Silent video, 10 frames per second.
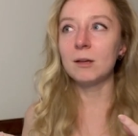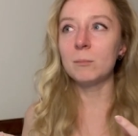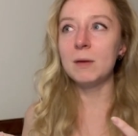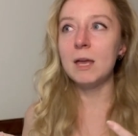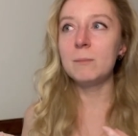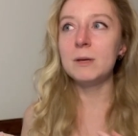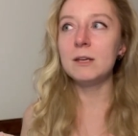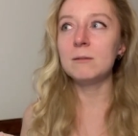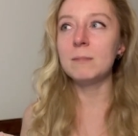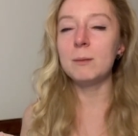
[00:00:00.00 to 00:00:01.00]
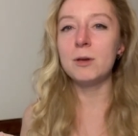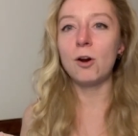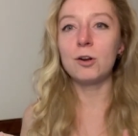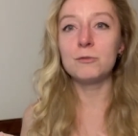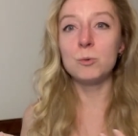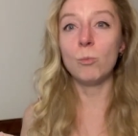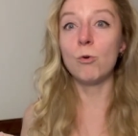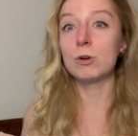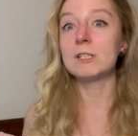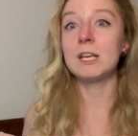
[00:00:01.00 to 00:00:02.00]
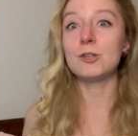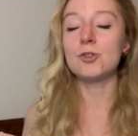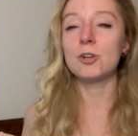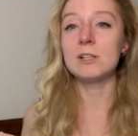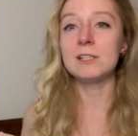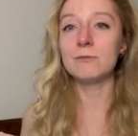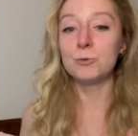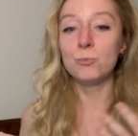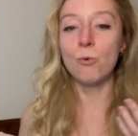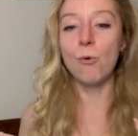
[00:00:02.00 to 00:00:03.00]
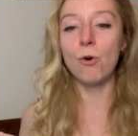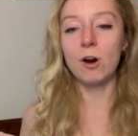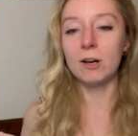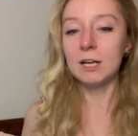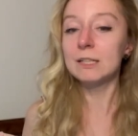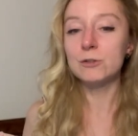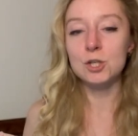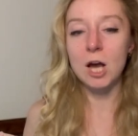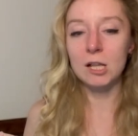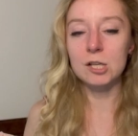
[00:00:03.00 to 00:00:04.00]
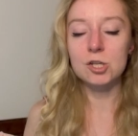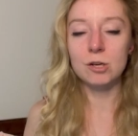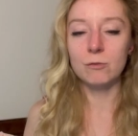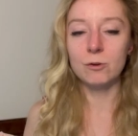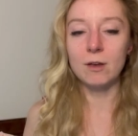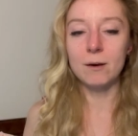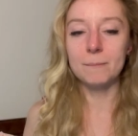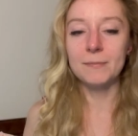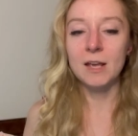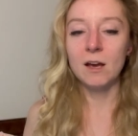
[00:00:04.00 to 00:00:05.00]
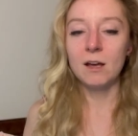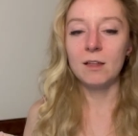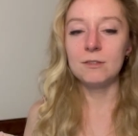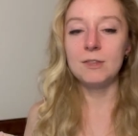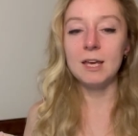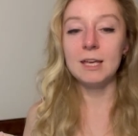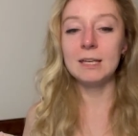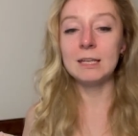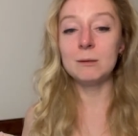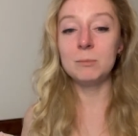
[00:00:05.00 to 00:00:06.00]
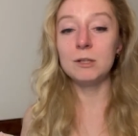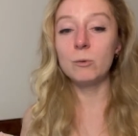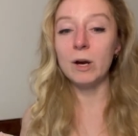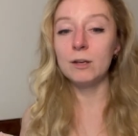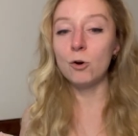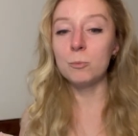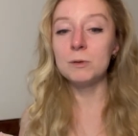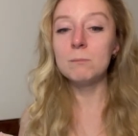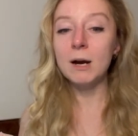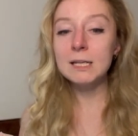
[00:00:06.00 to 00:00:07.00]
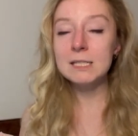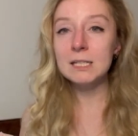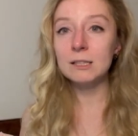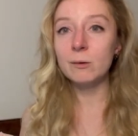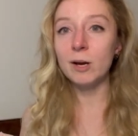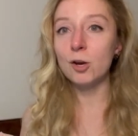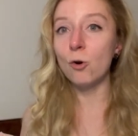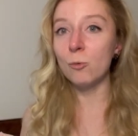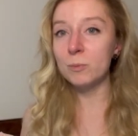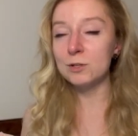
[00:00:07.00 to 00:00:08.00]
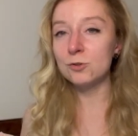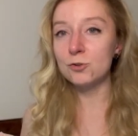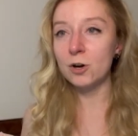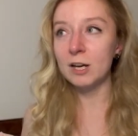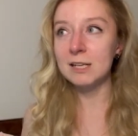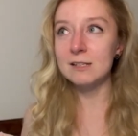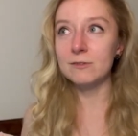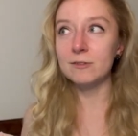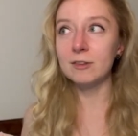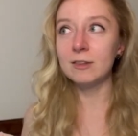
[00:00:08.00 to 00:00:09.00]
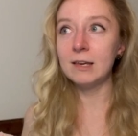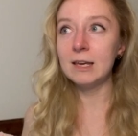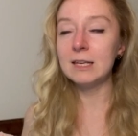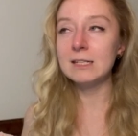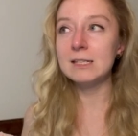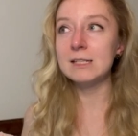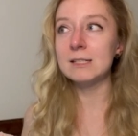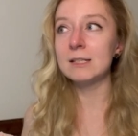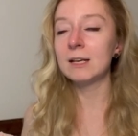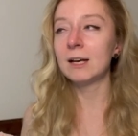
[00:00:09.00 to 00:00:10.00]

maybe maybe are even more dangerous, even more kind of challenging for them. They can be quite open-minded, quite open to trying different things